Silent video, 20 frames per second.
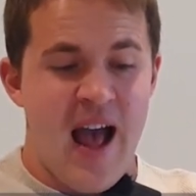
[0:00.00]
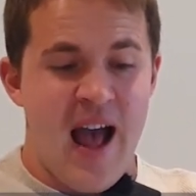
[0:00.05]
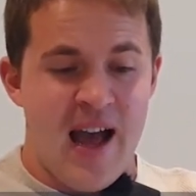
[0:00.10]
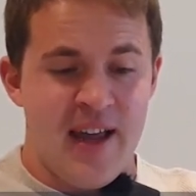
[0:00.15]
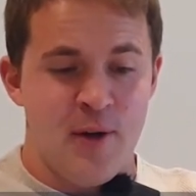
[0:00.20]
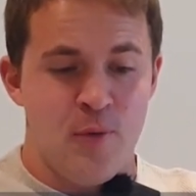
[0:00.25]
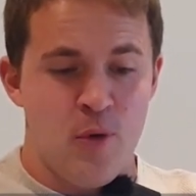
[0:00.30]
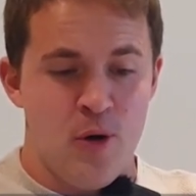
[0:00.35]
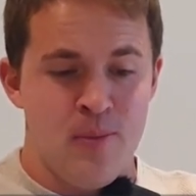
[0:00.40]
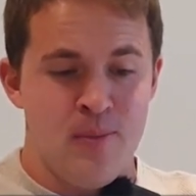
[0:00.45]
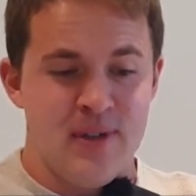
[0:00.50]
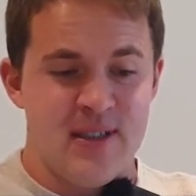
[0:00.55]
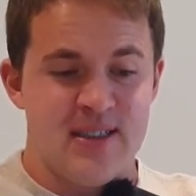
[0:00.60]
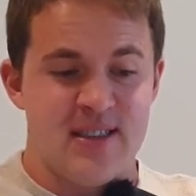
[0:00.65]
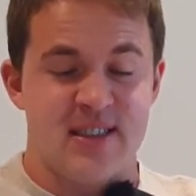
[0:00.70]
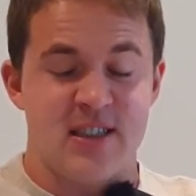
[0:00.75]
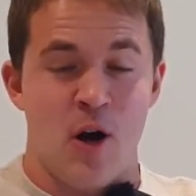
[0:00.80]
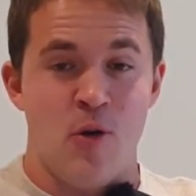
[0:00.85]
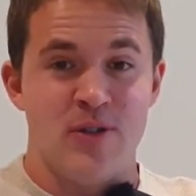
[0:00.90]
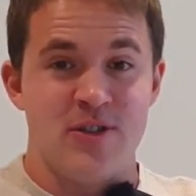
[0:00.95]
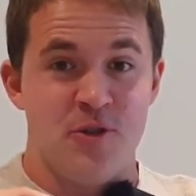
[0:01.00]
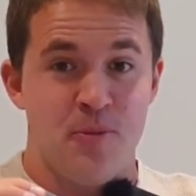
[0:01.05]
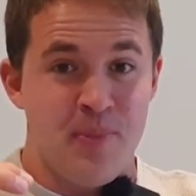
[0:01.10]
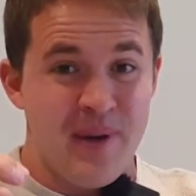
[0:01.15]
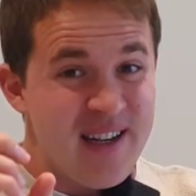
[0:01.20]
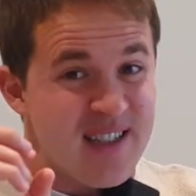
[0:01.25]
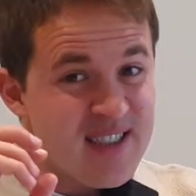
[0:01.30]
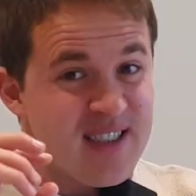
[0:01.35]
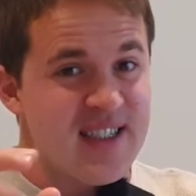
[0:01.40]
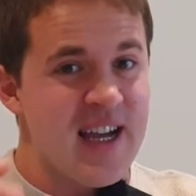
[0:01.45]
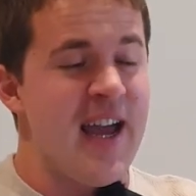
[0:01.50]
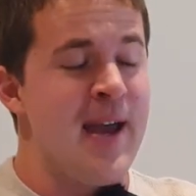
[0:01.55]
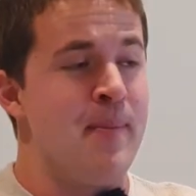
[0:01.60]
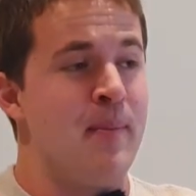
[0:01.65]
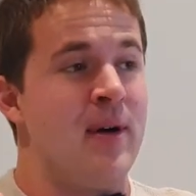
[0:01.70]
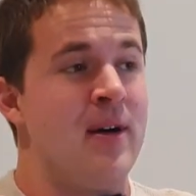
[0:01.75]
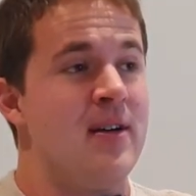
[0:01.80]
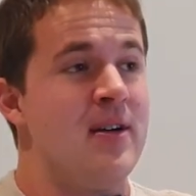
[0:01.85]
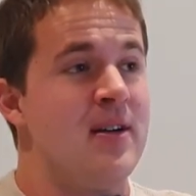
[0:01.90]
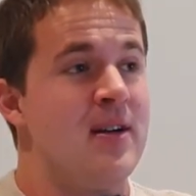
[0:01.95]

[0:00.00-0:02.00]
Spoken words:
and women is going to be the same.